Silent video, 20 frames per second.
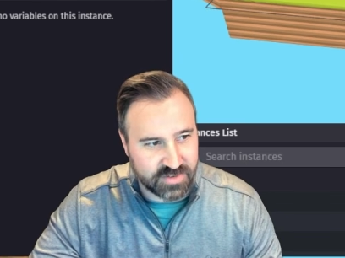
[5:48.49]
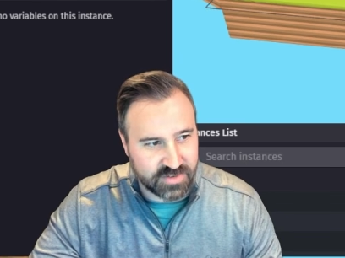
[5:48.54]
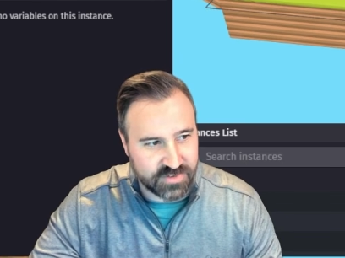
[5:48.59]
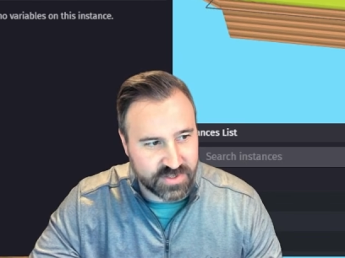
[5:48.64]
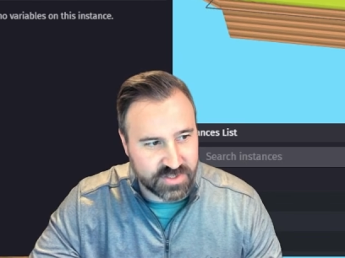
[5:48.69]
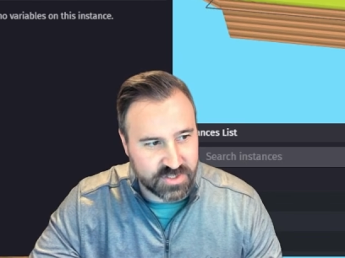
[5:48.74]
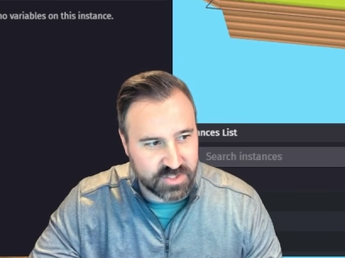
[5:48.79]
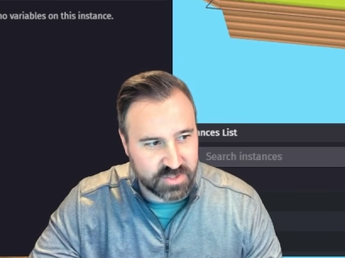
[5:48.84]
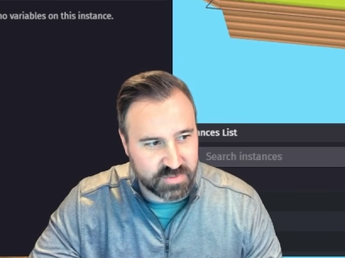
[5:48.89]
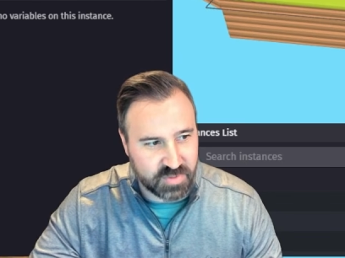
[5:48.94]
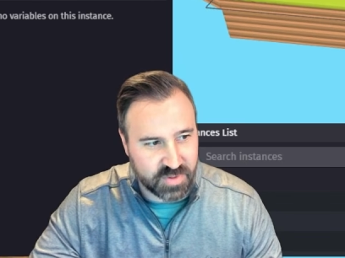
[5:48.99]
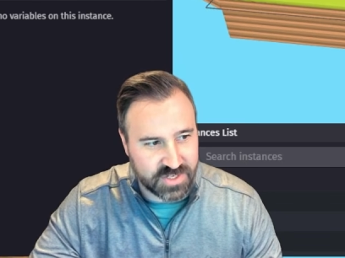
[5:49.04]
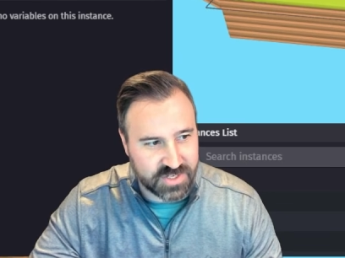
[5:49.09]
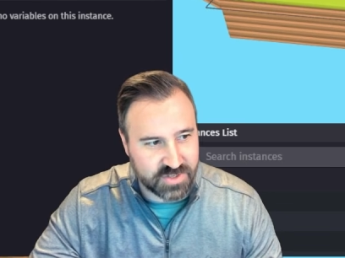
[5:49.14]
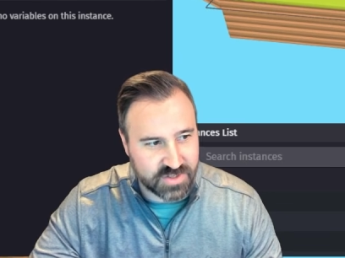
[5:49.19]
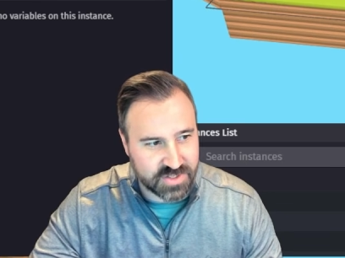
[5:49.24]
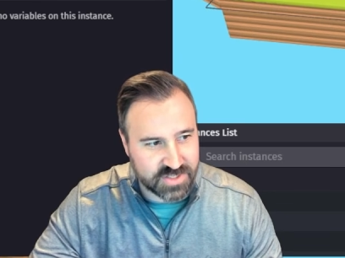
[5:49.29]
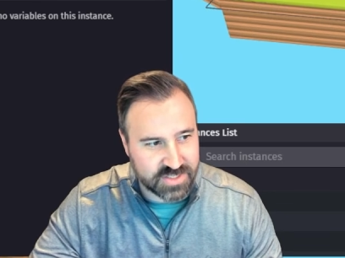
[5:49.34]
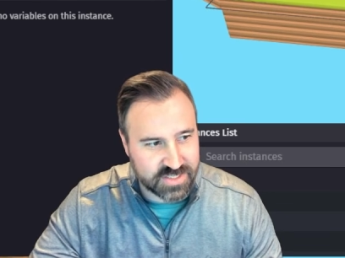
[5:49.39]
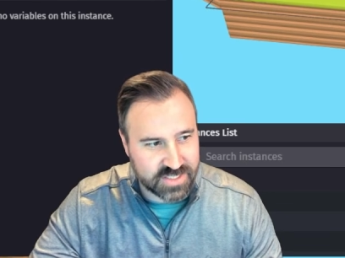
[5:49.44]
I use Blender
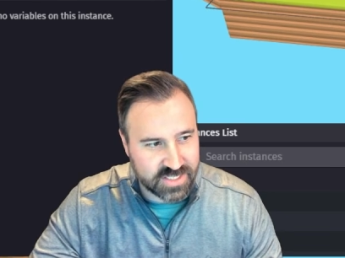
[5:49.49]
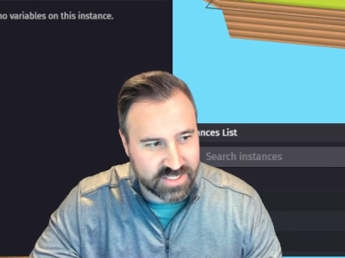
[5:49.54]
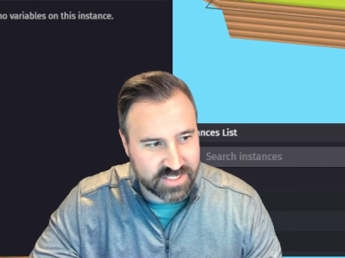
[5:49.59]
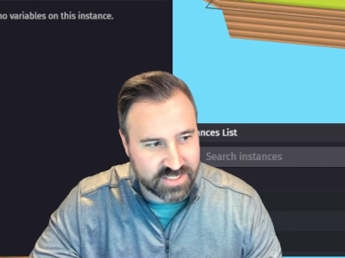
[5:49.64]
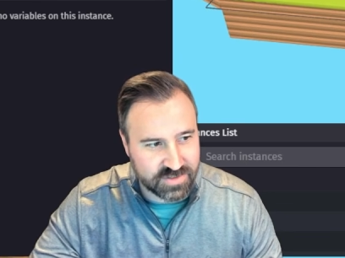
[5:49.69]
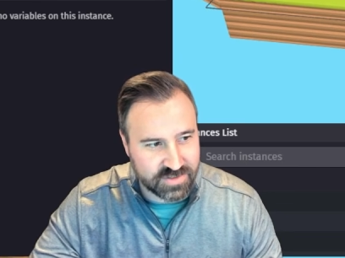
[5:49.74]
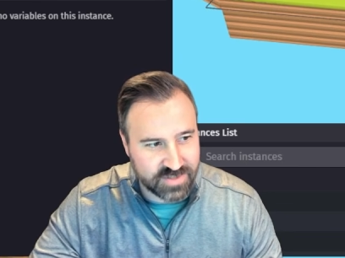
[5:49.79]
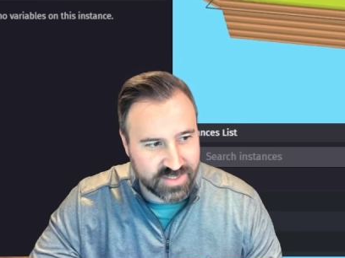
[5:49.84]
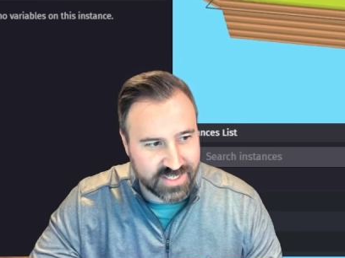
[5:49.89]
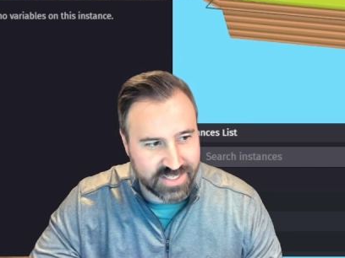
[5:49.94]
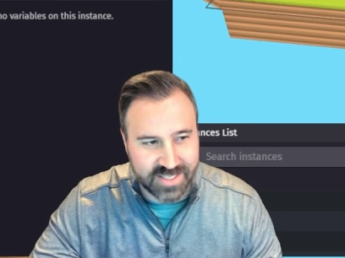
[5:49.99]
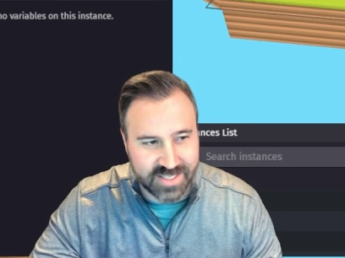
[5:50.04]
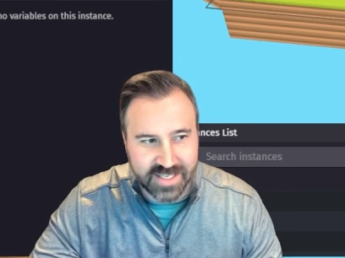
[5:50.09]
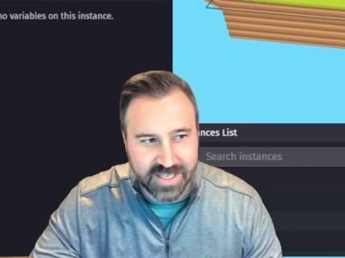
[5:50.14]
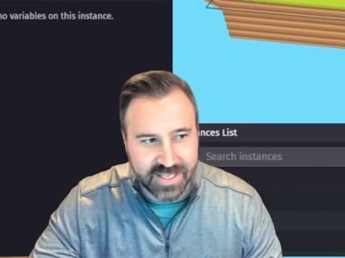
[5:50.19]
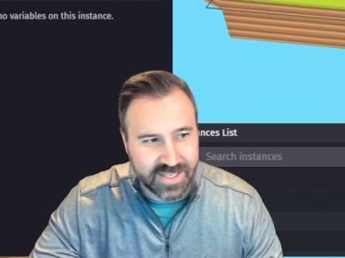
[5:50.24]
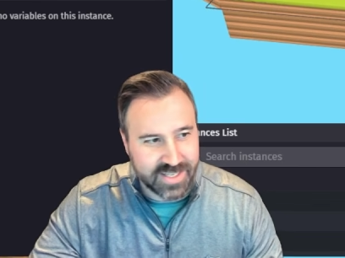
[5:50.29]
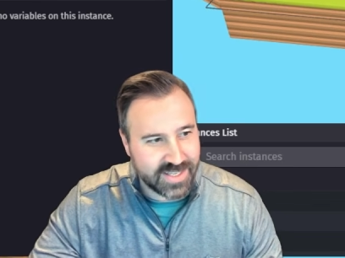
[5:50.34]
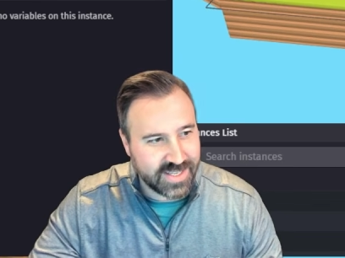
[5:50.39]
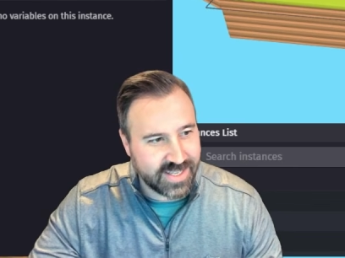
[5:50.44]
extensively,
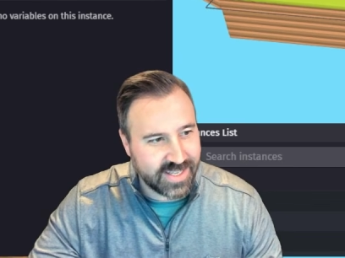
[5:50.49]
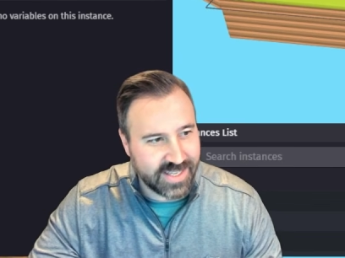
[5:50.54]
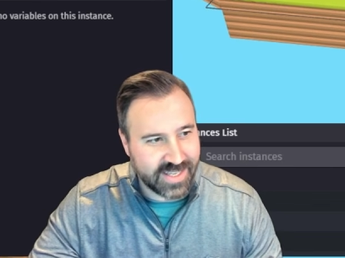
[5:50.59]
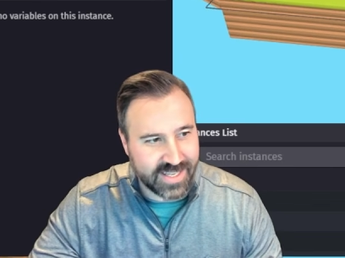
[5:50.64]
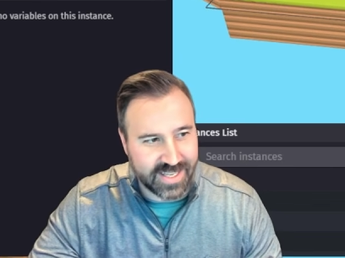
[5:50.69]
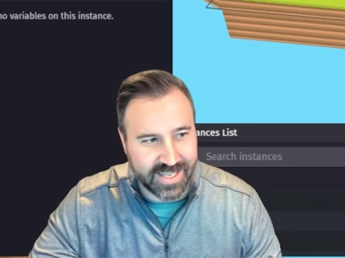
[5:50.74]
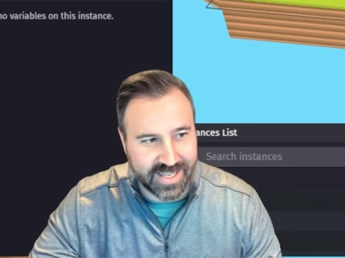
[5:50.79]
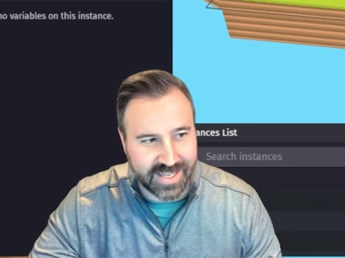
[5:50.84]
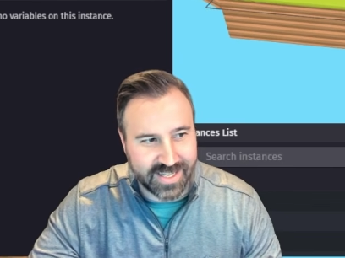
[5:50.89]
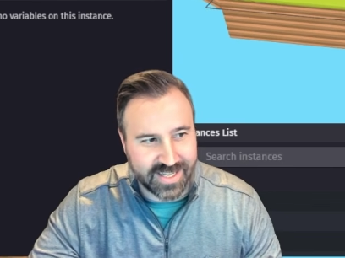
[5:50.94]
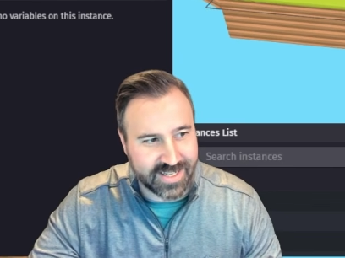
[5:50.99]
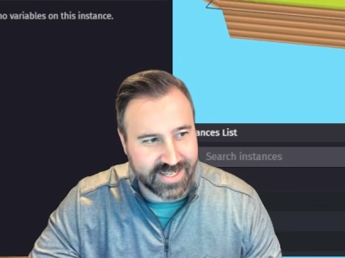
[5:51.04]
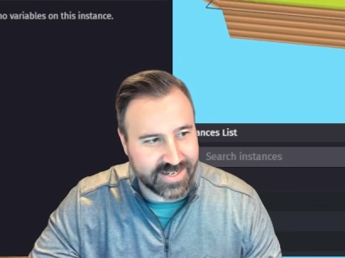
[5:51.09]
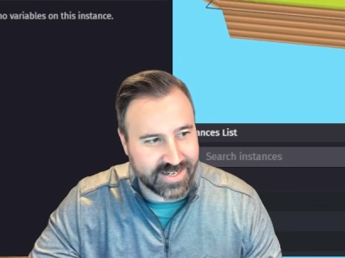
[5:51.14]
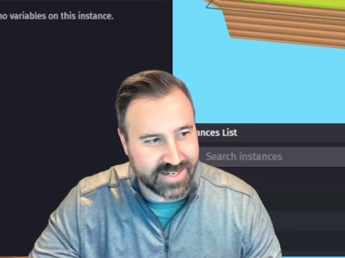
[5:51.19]
and